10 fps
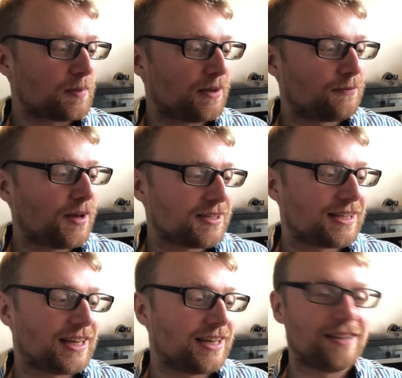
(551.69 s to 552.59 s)

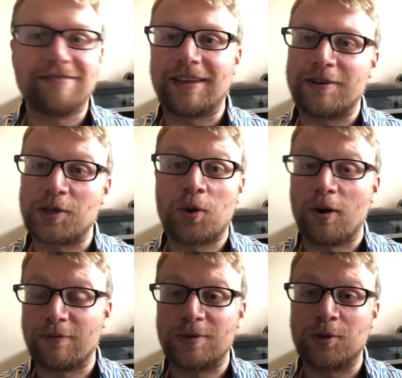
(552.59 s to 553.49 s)
Firstly, there is a
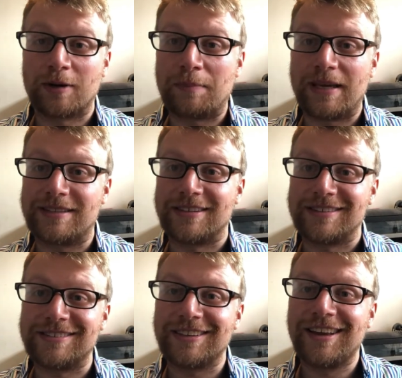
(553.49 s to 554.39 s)
quote from Tori
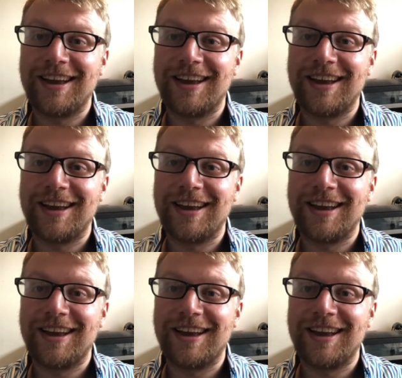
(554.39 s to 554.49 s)
Peters,